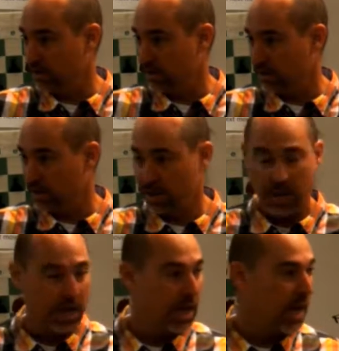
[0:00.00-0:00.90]

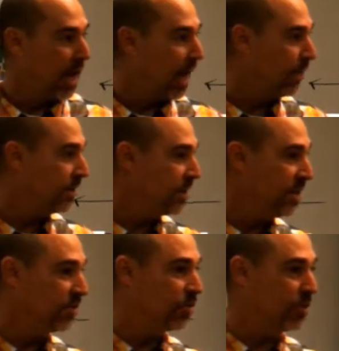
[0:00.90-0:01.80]
Yeah. And the
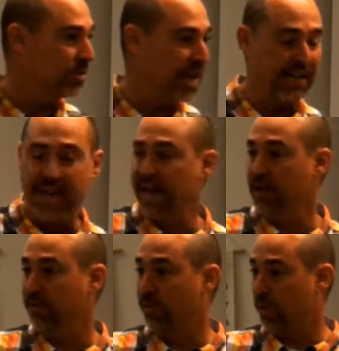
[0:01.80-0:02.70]
t-score was like
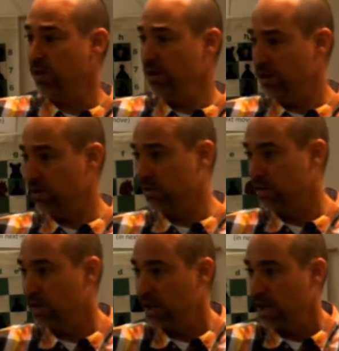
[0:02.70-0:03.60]
-4,
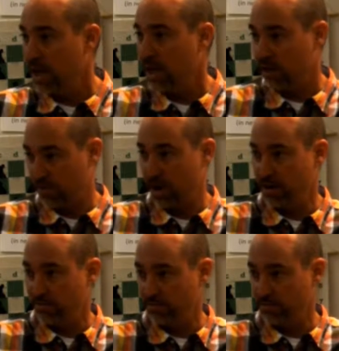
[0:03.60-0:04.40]
right?